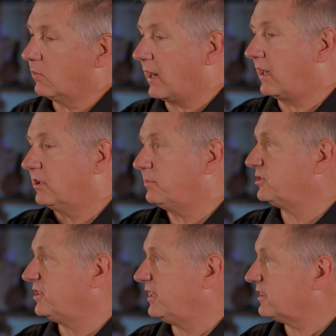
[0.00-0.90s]
while the
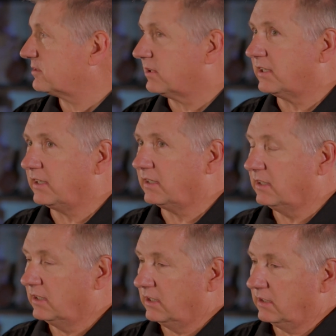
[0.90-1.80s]
machine is running,
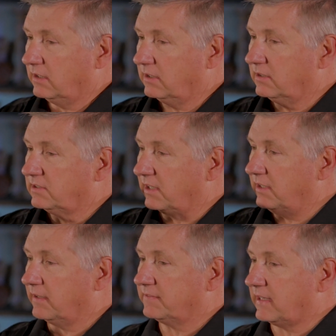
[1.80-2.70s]
there's
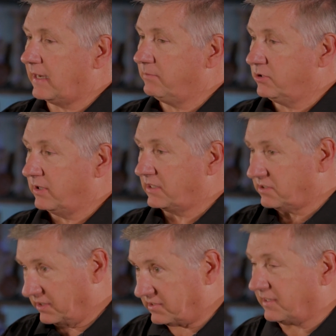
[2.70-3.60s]
enough time to
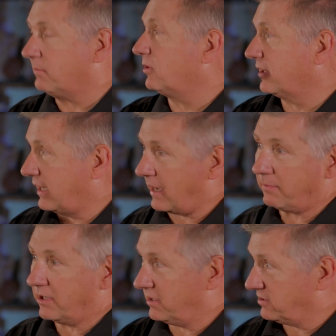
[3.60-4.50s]
actually assemble the
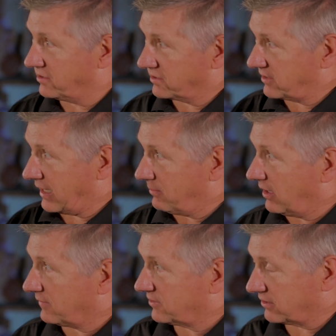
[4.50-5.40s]
cabinet. It just came
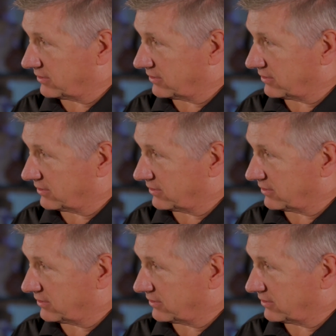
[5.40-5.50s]
off, so.